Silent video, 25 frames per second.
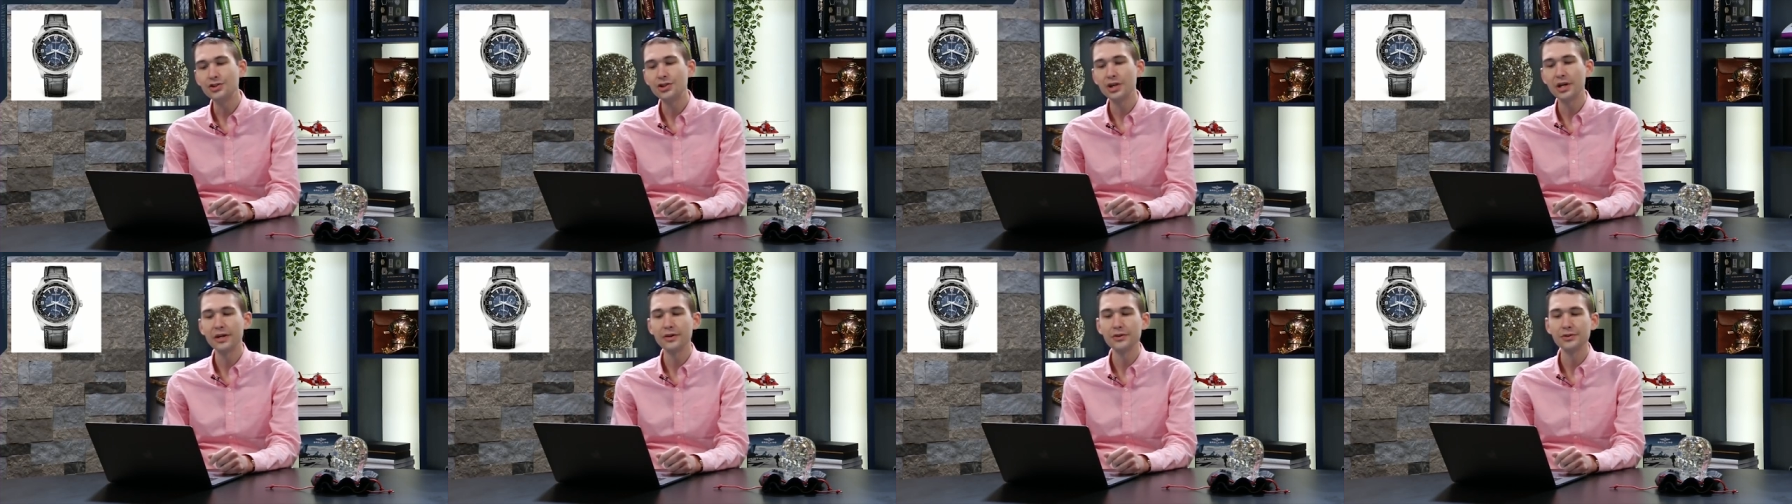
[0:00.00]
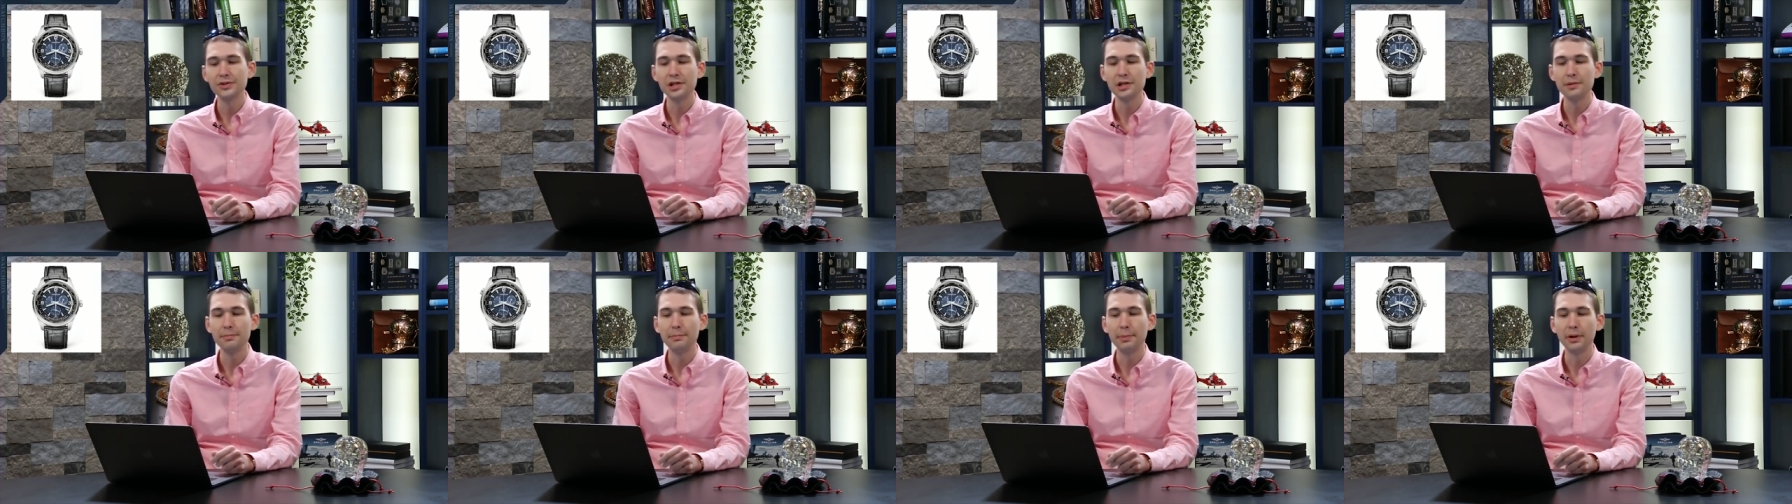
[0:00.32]

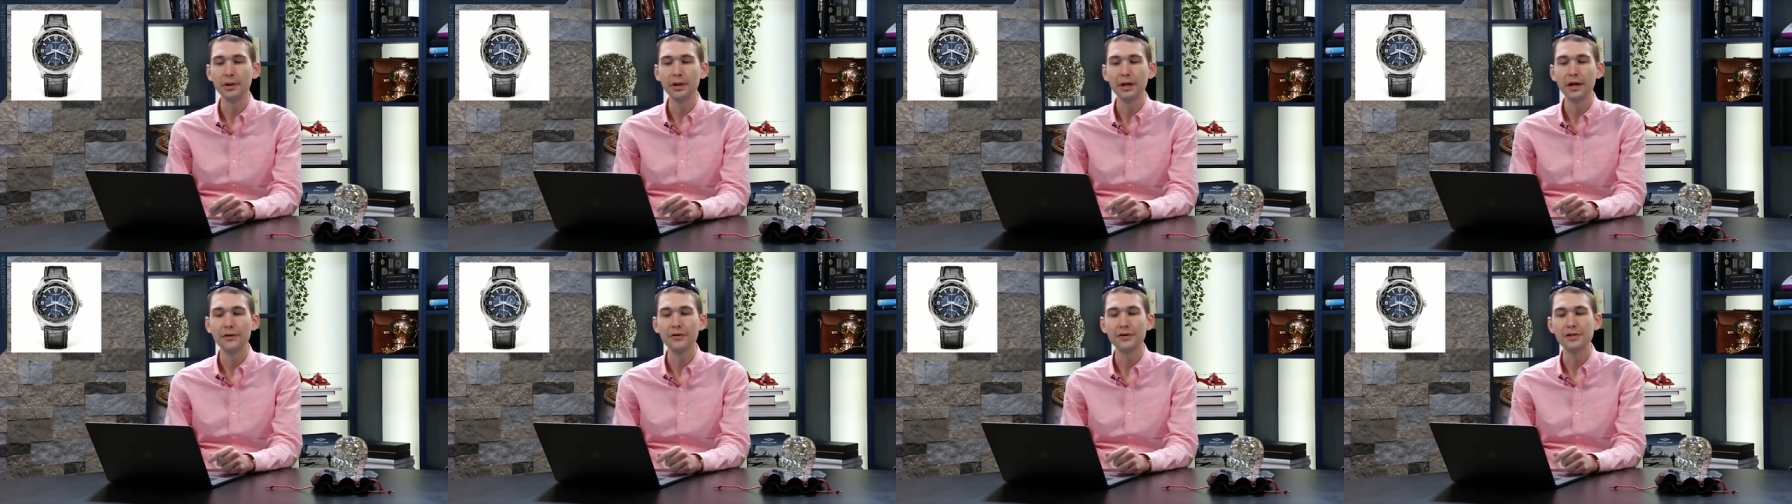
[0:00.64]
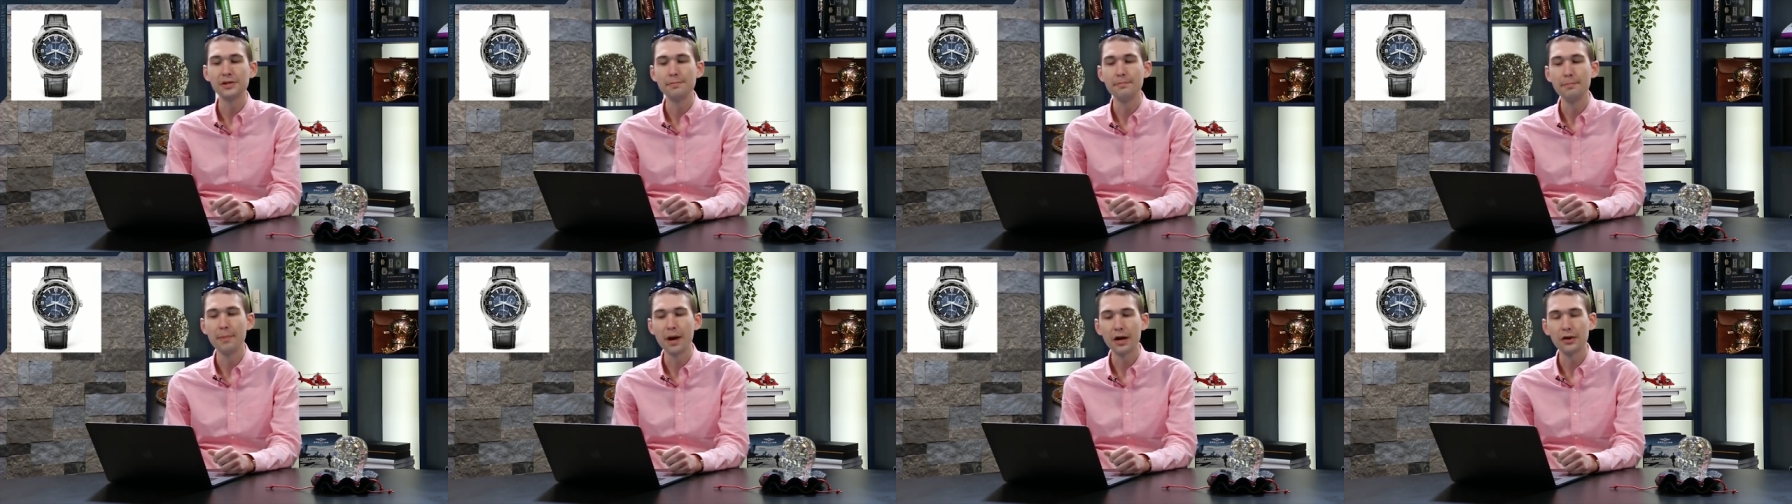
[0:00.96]
JLC
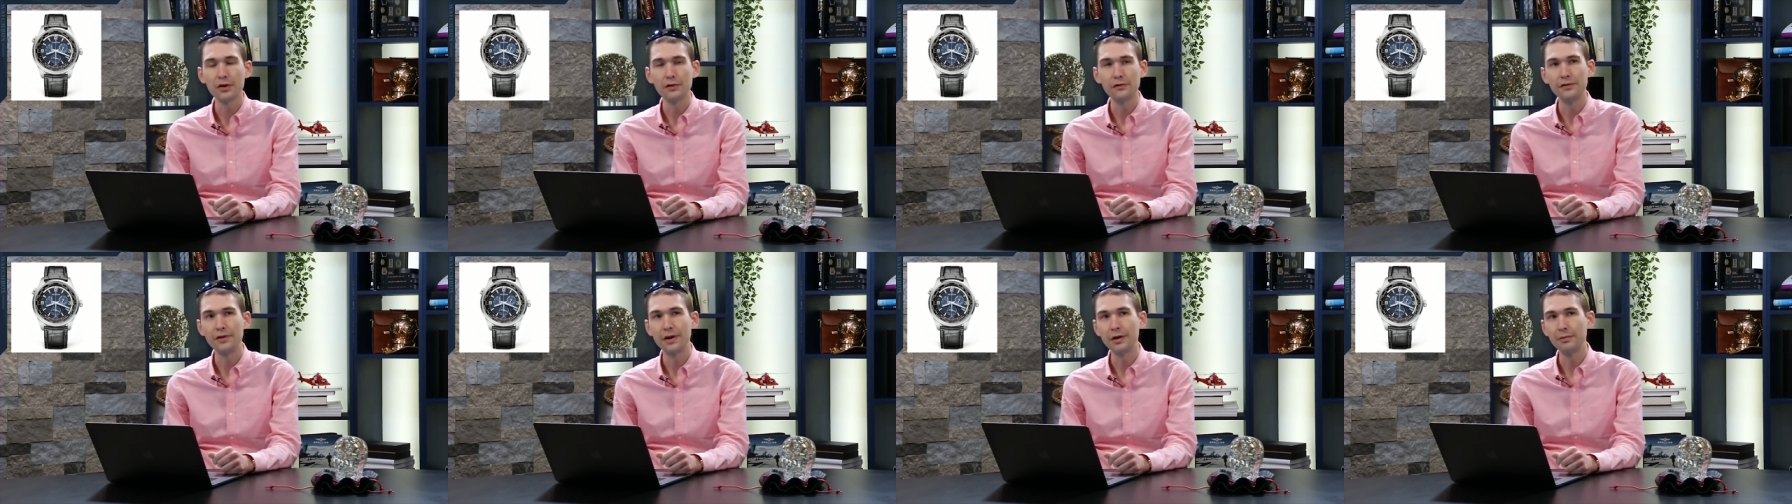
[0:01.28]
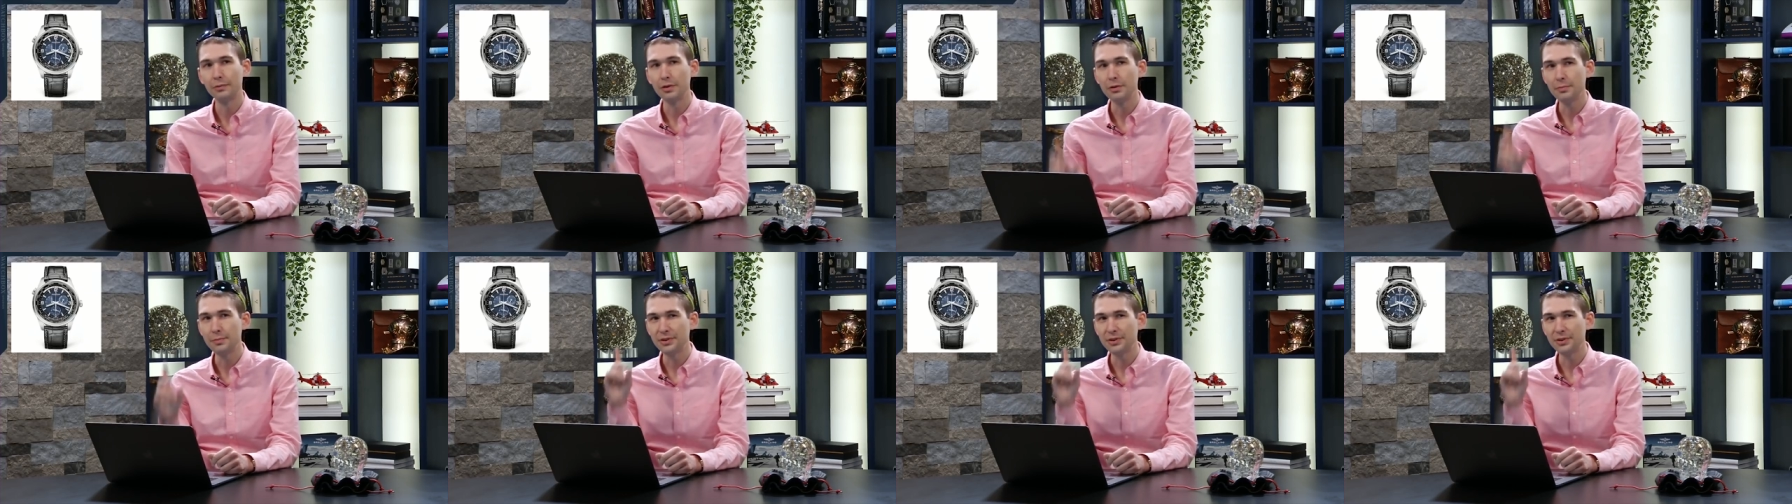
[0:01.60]
Polaris model family,